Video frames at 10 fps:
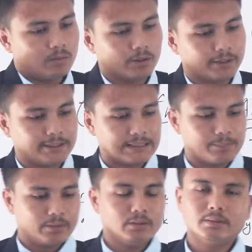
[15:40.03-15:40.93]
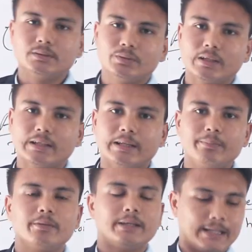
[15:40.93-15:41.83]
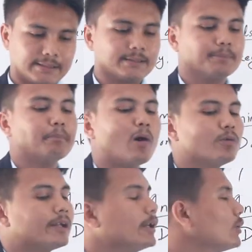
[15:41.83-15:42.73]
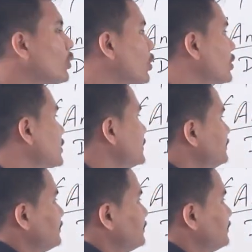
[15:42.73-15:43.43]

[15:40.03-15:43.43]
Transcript: other example you can give yes mountain goat